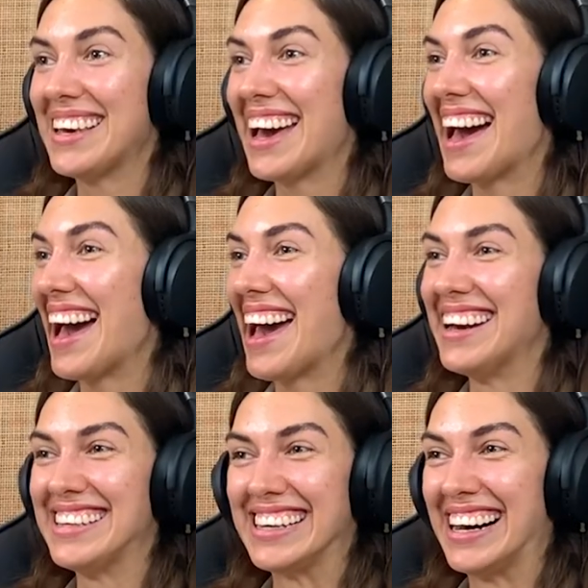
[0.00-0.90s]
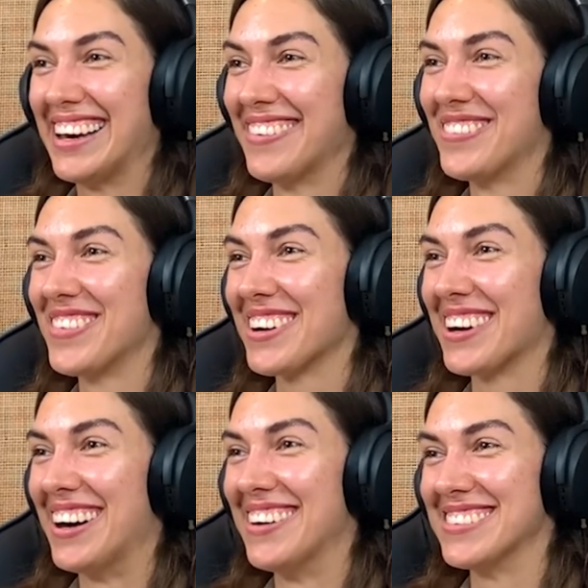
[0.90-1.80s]
yeah, come. anytime a book
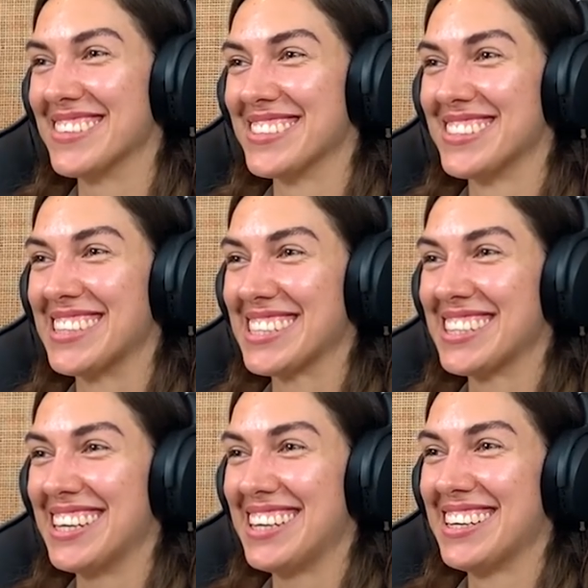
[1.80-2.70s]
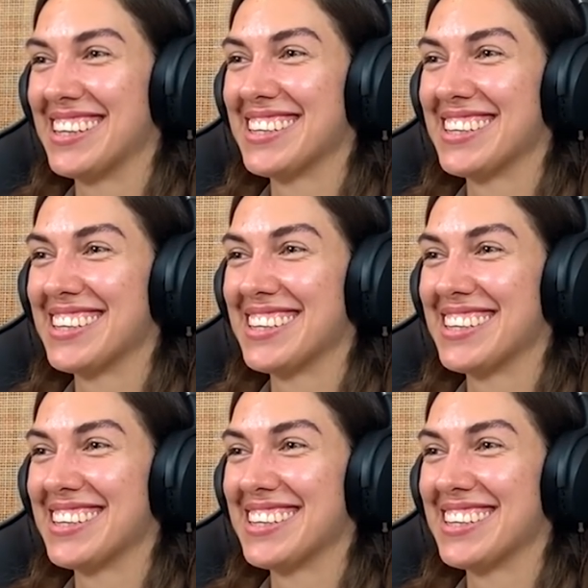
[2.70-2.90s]
comes, I'm so excited.